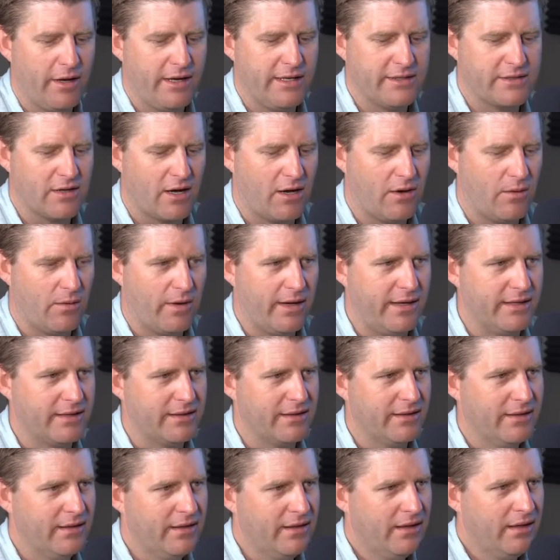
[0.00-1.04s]
is we always, should
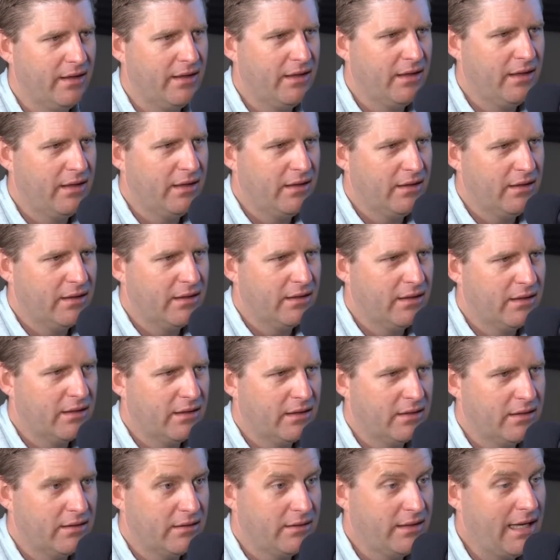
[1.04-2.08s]
have lots of fun.
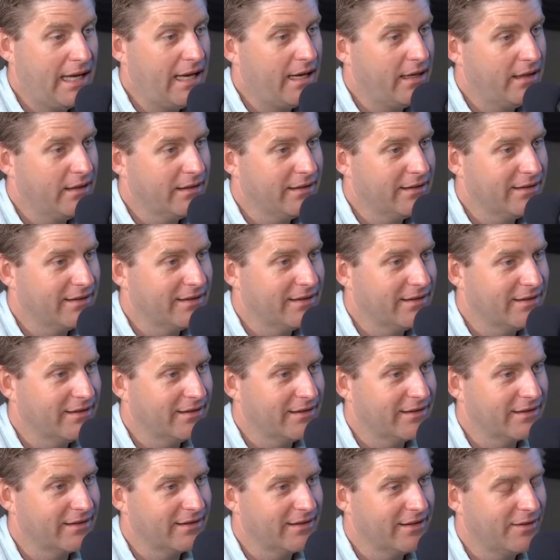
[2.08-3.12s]
Step yeah. two.
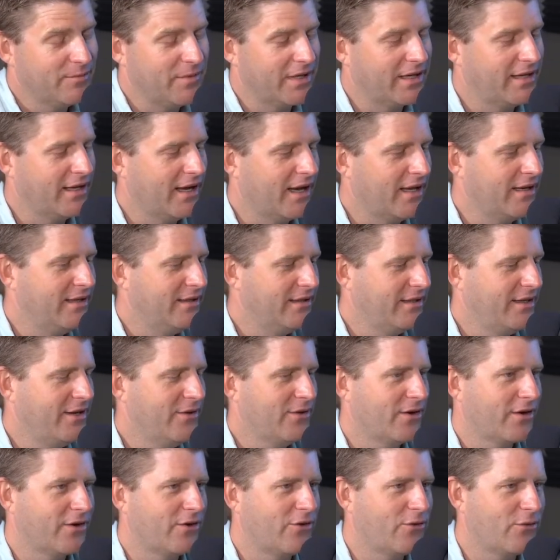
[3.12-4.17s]
Oh my God, it's you
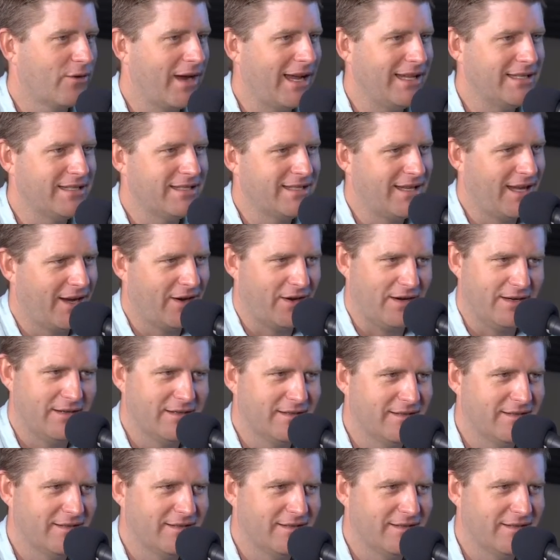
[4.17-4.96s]
just me great and